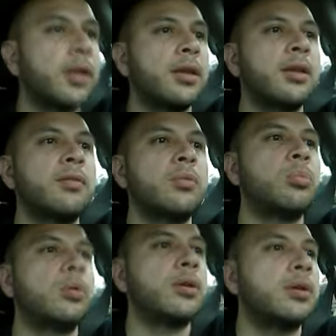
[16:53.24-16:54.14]
Evil,
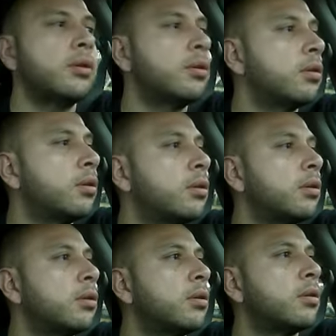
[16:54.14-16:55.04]
bruh.
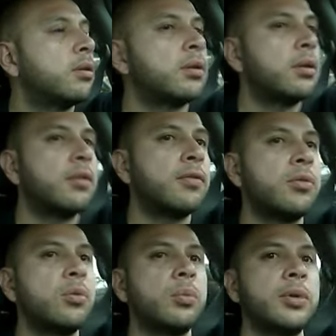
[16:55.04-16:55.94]
If
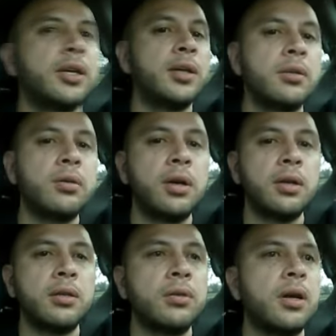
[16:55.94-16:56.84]
you a man, you
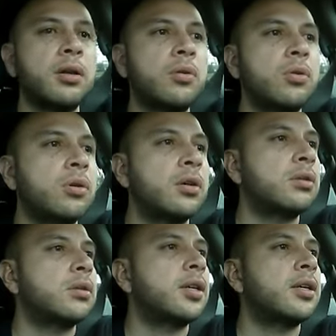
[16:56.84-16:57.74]
gotta hold
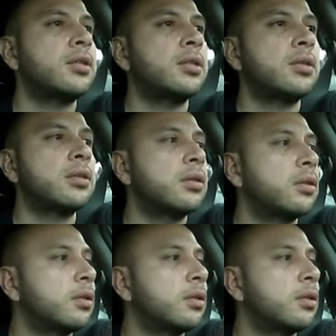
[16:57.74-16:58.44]
on to that shit. You